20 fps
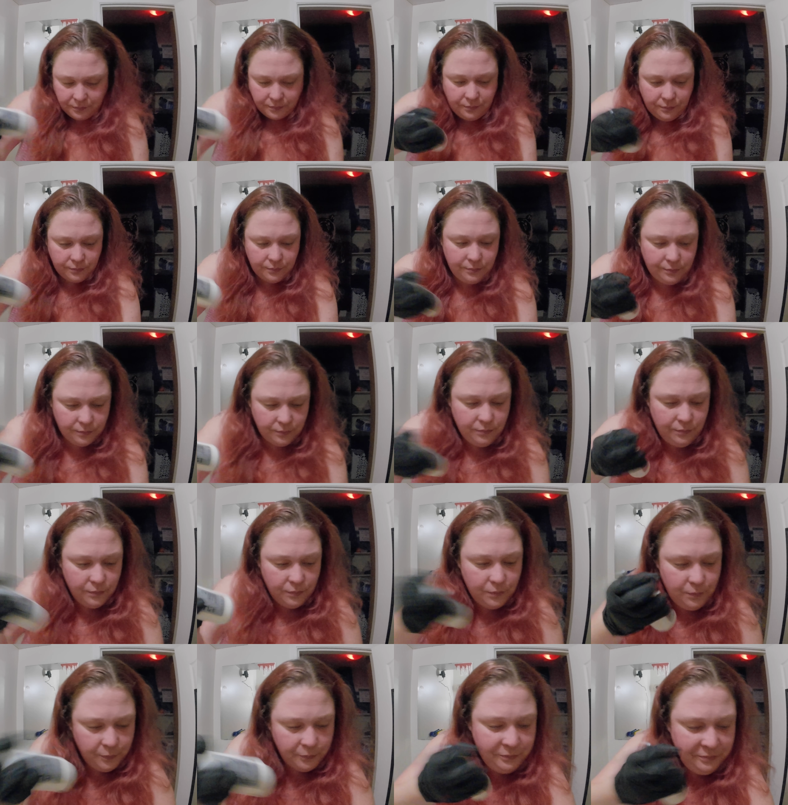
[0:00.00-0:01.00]

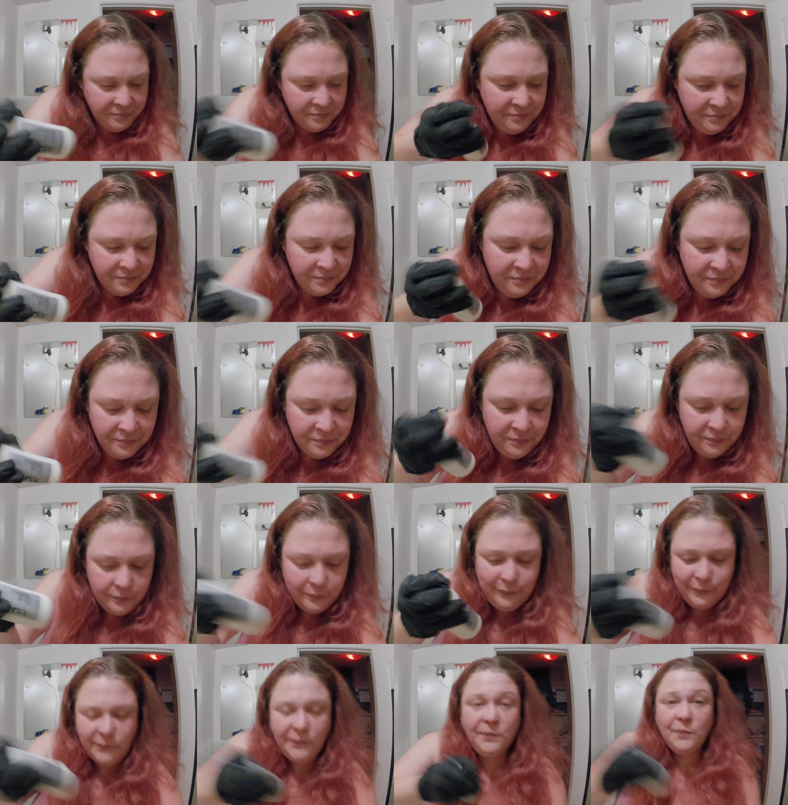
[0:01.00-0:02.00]

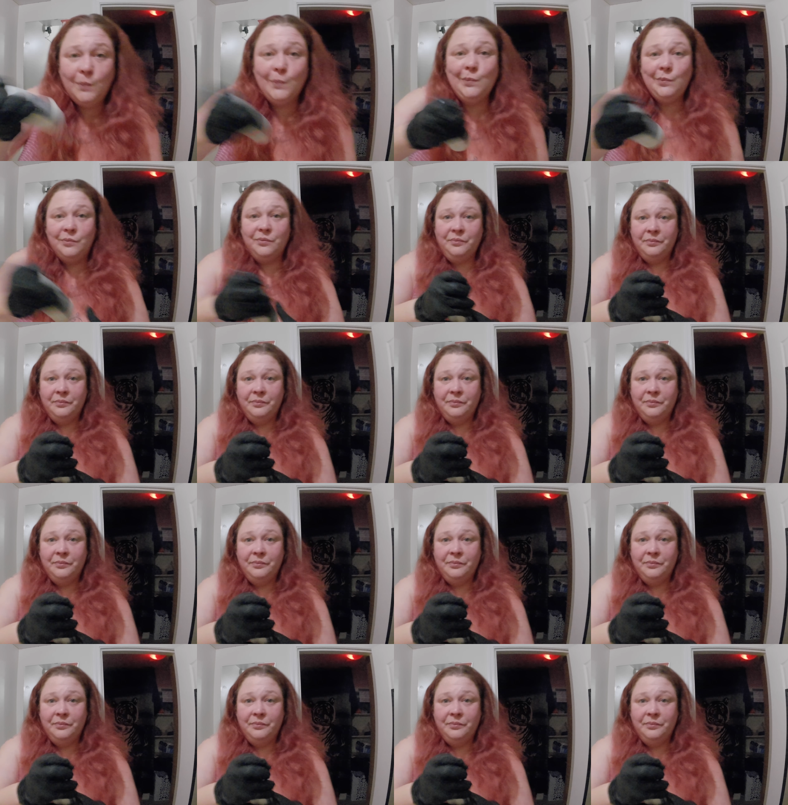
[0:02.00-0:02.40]
(silence)